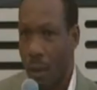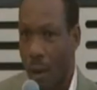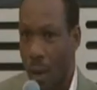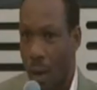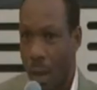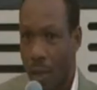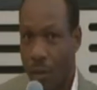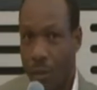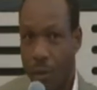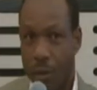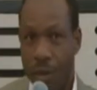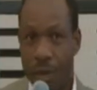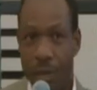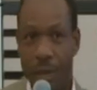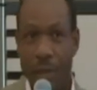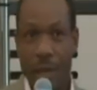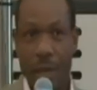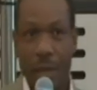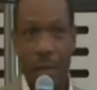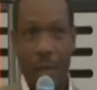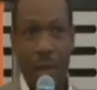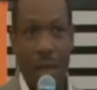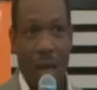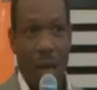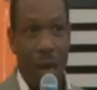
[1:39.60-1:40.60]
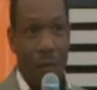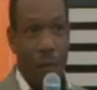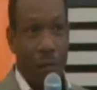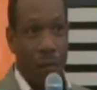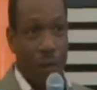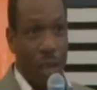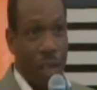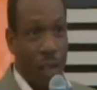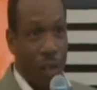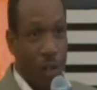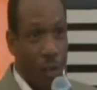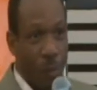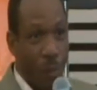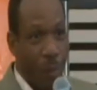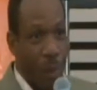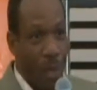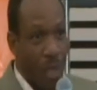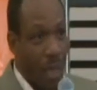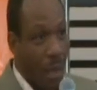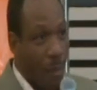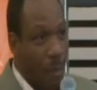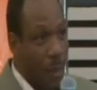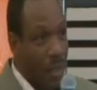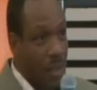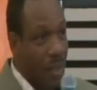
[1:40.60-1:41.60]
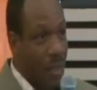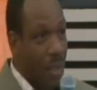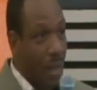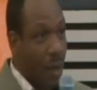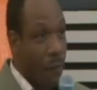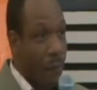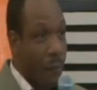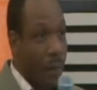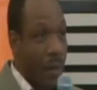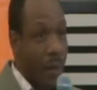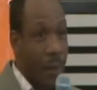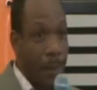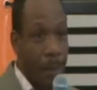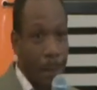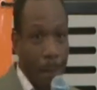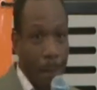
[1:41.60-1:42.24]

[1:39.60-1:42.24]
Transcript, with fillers: as a researcher, I've tried to be a bit savvy.